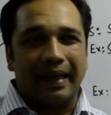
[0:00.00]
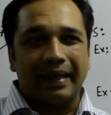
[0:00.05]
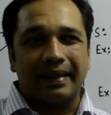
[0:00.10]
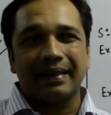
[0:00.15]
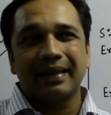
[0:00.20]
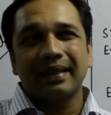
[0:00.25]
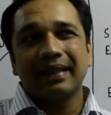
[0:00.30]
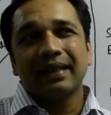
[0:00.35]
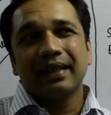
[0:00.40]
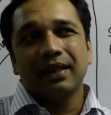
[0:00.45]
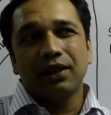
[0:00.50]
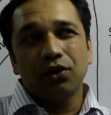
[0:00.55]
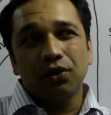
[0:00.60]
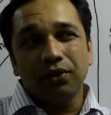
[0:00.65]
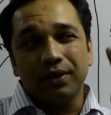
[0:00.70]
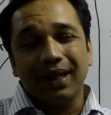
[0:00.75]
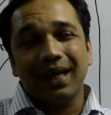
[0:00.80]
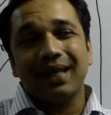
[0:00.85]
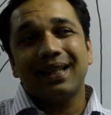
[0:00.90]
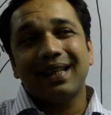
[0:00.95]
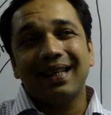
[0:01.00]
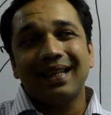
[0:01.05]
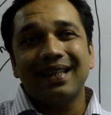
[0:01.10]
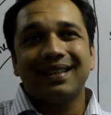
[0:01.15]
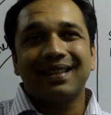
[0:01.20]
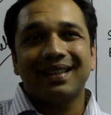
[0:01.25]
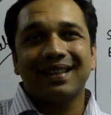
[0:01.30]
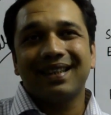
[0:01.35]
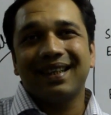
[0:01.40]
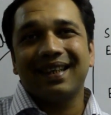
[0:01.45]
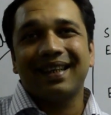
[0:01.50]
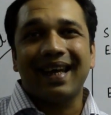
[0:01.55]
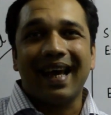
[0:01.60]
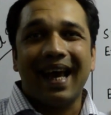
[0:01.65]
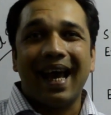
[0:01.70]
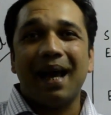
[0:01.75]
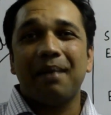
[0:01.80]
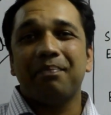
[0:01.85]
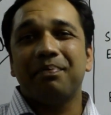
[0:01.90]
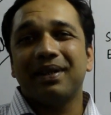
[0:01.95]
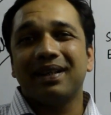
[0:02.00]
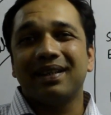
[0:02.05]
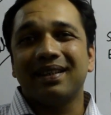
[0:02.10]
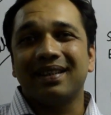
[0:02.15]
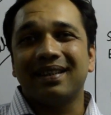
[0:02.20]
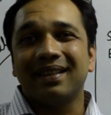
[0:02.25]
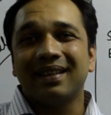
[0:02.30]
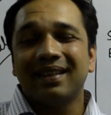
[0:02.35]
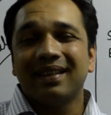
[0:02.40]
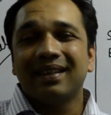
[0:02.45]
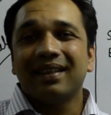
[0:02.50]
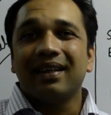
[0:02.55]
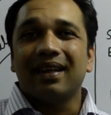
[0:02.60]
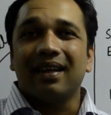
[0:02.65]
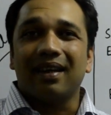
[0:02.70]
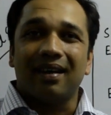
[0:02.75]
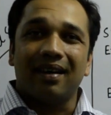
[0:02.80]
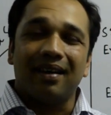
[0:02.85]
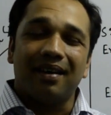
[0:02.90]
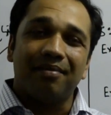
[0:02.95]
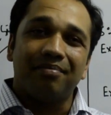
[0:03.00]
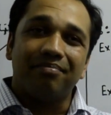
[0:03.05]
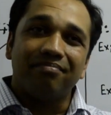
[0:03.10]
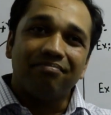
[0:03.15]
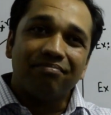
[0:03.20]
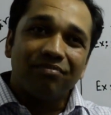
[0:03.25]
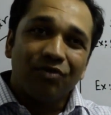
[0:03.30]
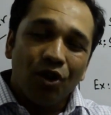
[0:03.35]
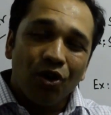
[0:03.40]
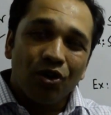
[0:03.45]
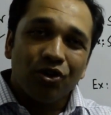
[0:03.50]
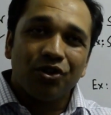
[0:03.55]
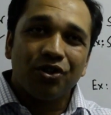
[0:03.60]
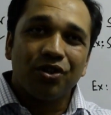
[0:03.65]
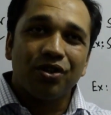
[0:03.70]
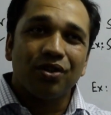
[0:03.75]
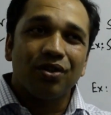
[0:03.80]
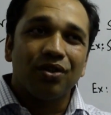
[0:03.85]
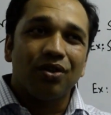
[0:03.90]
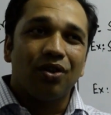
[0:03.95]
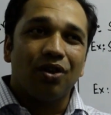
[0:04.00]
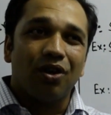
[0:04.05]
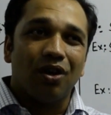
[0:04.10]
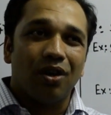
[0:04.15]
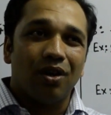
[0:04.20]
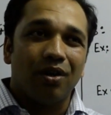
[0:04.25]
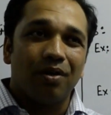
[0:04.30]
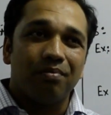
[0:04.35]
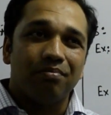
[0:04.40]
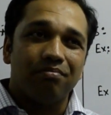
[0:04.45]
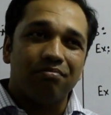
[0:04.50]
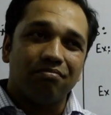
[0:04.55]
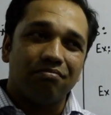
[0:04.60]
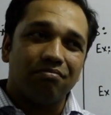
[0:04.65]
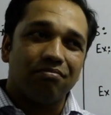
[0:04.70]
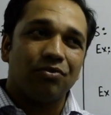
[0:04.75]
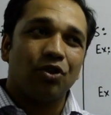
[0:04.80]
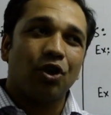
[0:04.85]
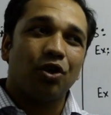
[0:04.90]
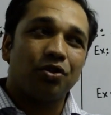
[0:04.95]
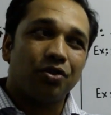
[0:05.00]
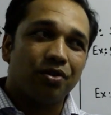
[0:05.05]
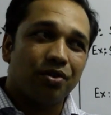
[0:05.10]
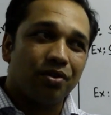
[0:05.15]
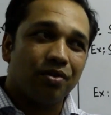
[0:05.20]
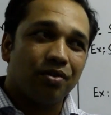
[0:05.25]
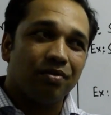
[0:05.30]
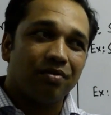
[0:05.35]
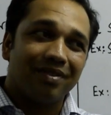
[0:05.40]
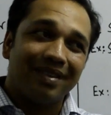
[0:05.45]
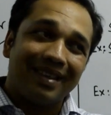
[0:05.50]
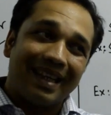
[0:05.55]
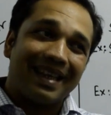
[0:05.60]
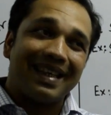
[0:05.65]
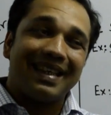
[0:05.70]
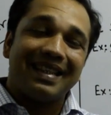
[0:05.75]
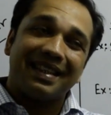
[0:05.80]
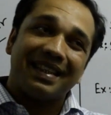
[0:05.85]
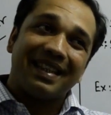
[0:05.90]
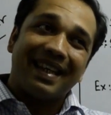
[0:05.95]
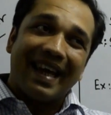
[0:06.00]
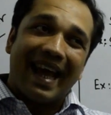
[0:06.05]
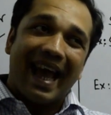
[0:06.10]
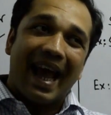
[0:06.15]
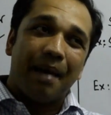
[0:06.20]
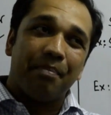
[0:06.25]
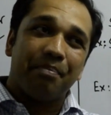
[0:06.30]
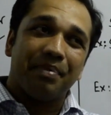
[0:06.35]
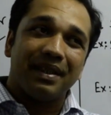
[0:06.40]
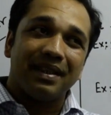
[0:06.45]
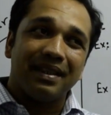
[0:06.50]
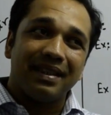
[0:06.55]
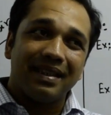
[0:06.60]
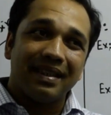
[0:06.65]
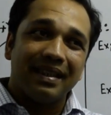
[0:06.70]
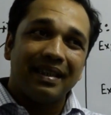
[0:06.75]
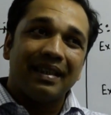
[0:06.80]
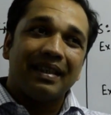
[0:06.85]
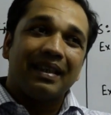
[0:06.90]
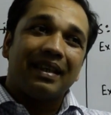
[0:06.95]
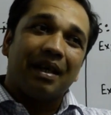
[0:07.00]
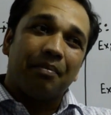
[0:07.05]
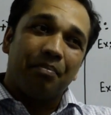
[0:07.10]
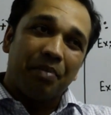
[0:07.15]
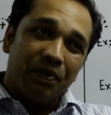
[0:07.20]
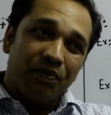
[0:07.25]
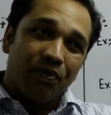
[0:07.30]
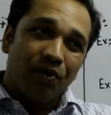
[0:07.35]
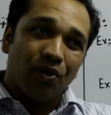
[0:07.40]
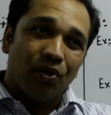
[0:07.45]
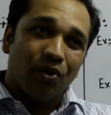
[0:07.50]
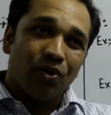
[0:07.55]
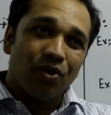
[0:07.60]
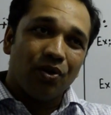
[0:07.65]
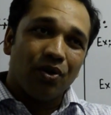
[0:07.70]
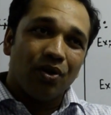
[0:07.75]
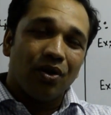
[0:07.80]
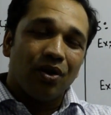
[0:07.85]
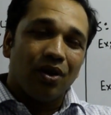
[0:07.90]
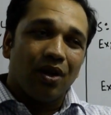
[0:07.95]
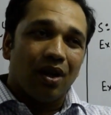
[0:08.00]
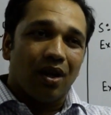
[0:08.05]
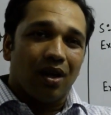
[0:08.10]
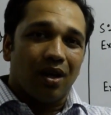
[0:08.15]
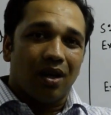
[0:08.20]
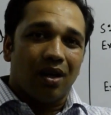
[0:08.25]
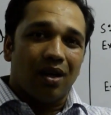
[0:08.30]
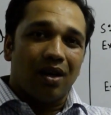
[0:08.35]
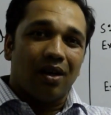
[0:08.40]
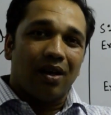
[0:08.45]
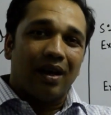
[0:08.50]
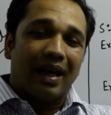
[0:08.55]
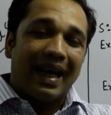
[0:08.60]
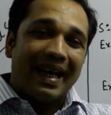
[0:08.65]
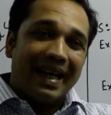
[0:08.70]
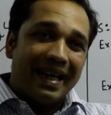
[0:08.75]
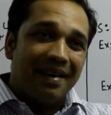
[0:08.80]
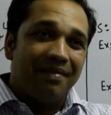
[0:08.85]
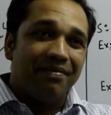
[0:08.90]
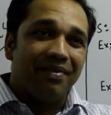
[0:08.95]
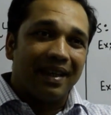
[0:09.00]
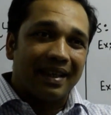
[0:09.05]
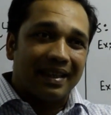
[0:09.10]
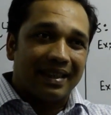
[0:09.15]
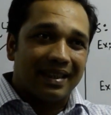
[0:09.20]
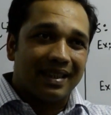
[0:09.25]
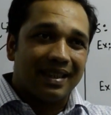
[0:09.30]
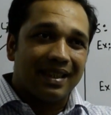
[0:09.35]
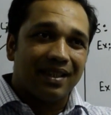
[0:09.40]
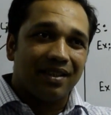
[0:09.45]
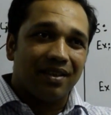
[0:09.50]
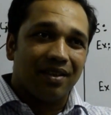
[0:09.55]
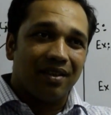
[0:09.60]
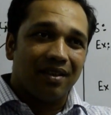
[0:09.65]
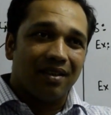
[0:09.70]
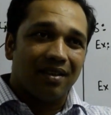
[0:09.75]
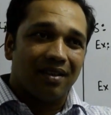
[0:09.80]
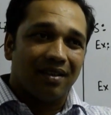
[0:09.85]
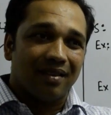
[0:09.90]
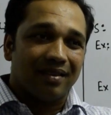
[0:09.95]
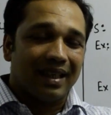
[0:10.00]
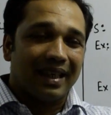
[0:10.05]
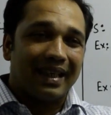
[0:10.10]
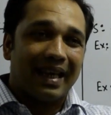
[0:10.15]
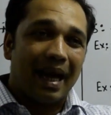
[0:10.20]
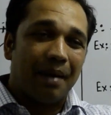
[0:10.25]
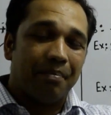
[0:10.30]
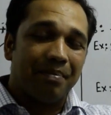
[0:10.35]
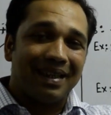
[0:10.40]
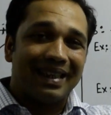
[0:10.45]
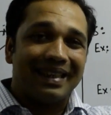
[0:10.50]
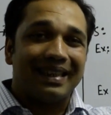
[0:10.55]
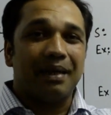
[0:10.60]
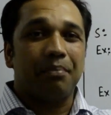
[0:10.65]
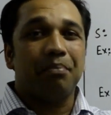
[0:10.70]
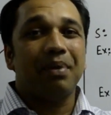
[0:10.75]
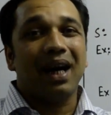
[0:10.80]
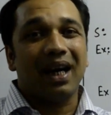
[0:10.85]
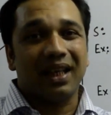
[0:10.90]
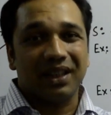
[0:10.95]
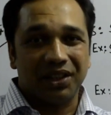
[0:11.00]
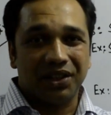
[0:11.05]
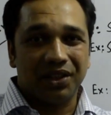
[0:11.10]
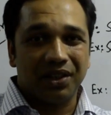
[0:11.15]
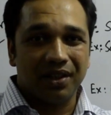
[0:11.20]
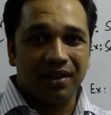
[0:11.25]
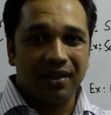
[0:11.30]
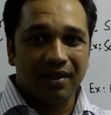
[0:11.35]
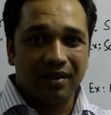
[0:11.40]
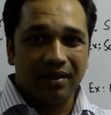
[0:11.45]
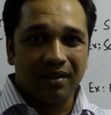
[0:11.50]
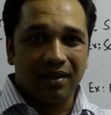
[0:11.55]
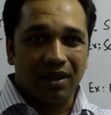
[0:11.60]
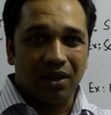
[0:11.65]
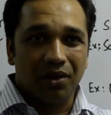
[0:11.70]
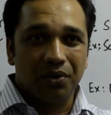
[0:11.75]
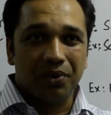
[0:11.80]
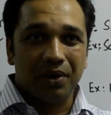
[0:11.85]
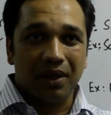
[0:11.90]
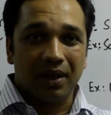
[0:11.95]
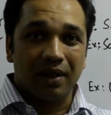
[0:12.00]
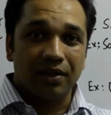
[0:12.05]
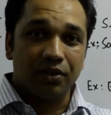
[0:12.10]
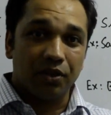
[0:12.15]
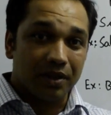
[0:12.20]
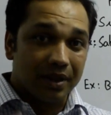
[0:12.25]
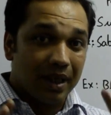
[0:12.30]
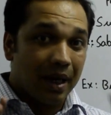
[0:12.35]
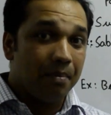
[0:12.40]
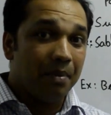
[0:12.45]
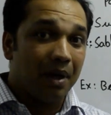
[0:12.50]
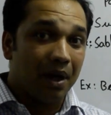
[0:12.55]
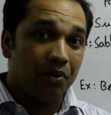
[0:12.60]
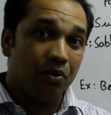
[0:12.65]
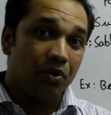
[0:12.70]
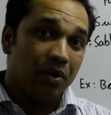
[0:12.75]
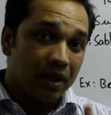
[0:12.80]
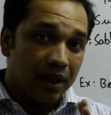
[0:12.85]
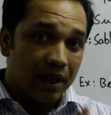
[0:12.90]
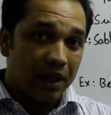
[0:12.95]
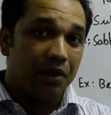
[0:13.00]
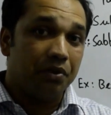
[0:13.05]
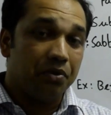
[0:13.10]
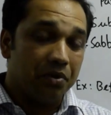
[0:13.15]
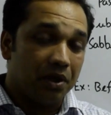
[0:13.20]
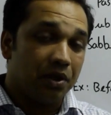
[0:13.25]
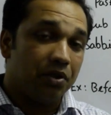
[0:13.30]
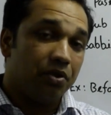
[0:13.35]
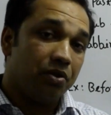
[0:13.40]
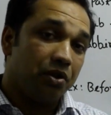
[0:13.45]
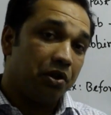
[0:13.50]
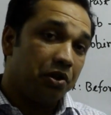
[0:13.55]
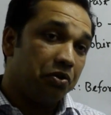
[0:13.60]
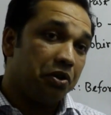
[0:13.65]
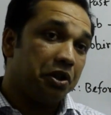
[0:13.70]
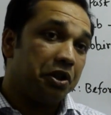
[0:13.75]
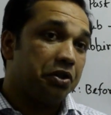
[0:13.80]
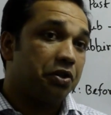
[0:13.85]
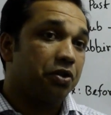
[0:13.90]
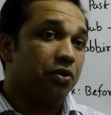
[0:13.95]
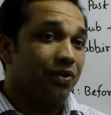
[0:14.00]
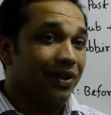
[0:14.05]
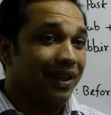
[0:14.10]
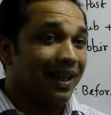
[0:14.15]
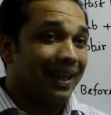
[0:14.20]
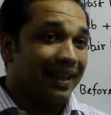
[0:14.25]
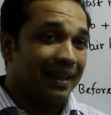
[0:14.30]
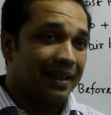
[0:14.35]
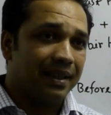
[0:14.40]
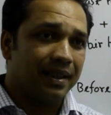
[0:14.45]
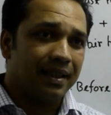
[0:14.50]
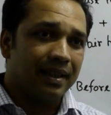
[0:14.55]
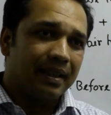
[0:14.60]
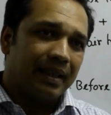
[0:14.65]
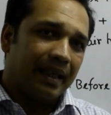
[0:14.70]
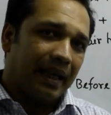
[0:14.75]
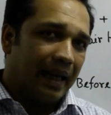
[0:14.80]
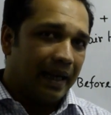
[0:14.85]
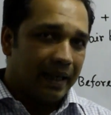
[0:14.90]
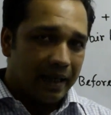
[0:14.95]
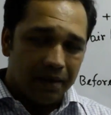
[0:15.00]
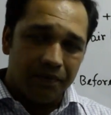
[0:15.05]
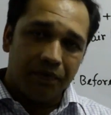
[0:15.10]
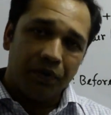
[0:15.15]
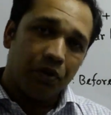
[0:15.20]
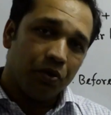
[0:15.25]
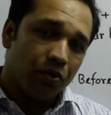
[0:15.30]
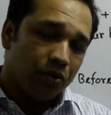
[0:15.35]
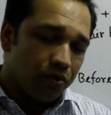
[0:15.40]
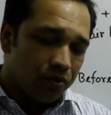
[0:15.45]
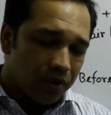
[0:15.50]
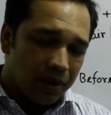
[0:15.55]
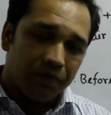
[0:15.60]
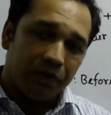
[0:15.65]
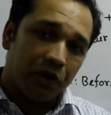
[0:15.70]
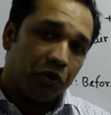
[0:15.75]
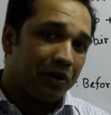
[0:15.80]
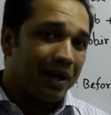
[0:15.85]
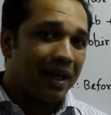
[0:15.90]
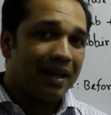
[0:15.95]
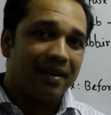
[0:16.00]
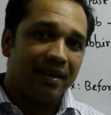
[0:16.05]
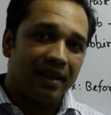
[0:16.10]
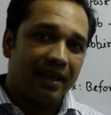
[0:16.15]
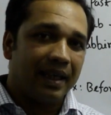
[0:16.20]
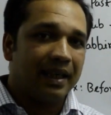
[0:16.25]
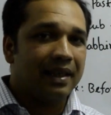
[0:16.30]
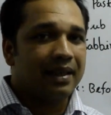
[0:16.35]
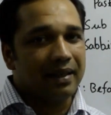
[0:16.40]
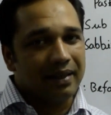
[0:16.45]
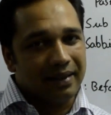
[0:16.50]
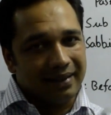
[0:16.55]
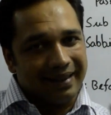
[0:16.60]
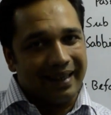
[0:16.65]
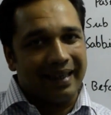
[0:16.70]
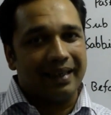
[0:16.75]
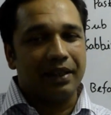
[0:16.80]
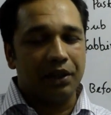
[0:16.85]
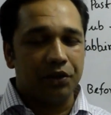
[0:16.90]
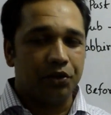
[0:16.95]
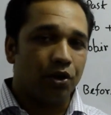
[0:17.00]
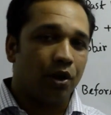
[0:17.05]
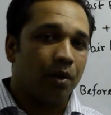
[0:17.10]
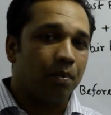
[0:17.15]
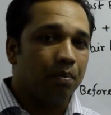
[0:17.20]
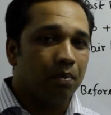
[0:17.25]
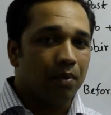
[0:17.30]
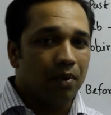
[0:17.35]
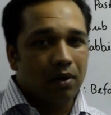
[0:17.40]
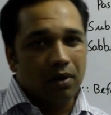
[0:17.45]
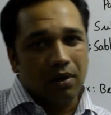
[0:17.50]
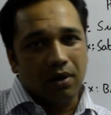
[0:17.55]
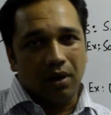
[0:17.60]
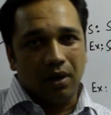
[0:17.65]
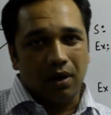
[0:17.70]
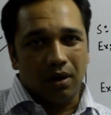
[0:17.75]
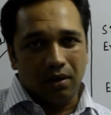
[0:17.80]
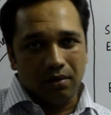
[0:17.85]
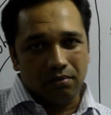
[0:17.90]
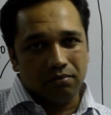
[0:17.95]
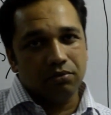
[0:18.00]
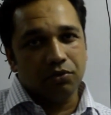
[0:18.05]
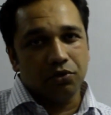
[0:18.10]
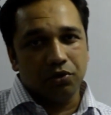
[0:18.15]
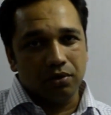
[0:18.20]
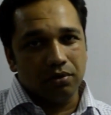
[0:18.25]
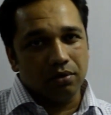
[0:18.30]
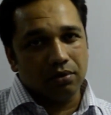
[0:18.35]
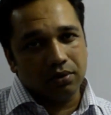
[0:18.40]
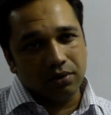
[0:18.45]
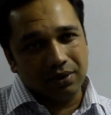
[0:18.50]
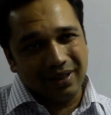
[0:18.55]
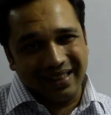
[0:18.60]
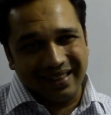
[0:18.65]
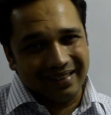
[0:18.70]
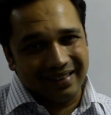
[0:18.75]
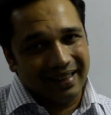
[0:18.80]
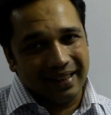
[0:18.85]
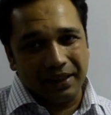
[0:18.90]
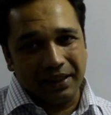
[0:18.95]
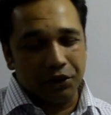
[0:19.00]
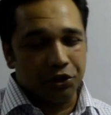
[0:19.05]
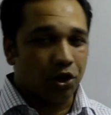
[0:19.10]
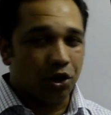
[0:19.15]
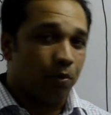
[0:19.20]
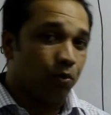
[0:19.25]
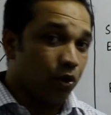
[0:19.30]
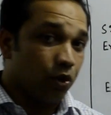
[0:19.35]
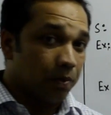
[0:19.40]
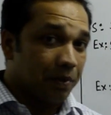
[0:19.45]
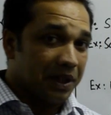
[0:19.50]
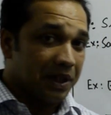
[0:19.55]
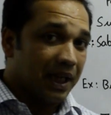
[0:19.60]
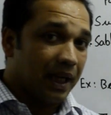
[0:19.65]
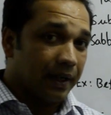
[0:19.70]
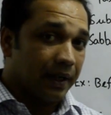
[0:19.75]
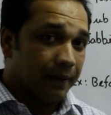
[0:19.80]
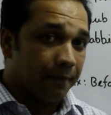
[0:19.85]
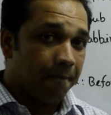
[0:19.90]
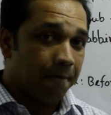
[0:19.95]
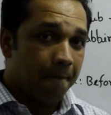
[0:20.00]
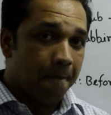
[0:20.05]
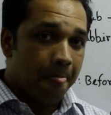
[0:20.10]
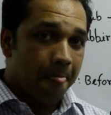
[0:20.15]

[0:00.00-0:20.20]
that that incident happened not that incident happened before an event that happened in the past. Okay, so somehow you need to relate, and if you can relate, then the job then the job will be done.